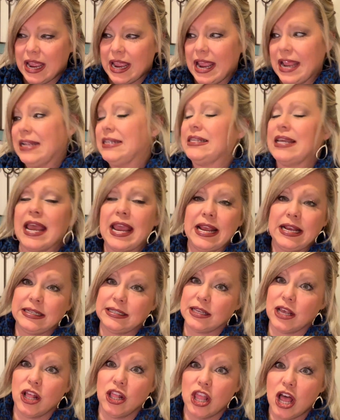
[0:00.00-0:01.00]
it
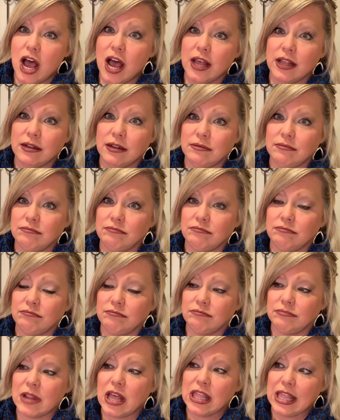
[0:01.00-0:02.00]
takes a lot
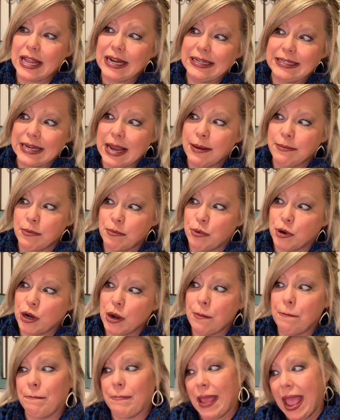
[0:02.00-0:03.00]
of time to put
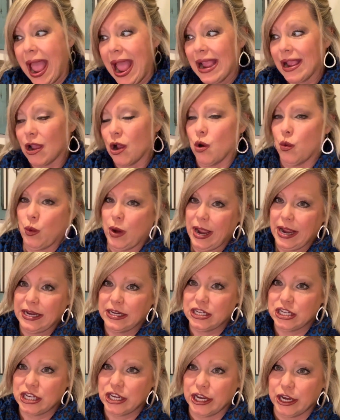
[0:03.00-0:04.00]
it back away
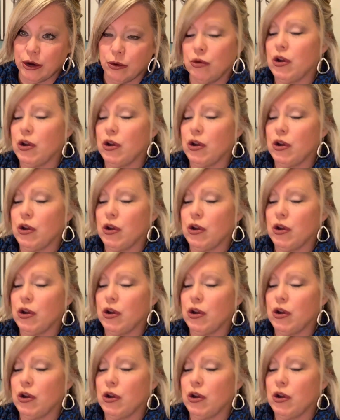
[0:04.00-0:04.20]
too.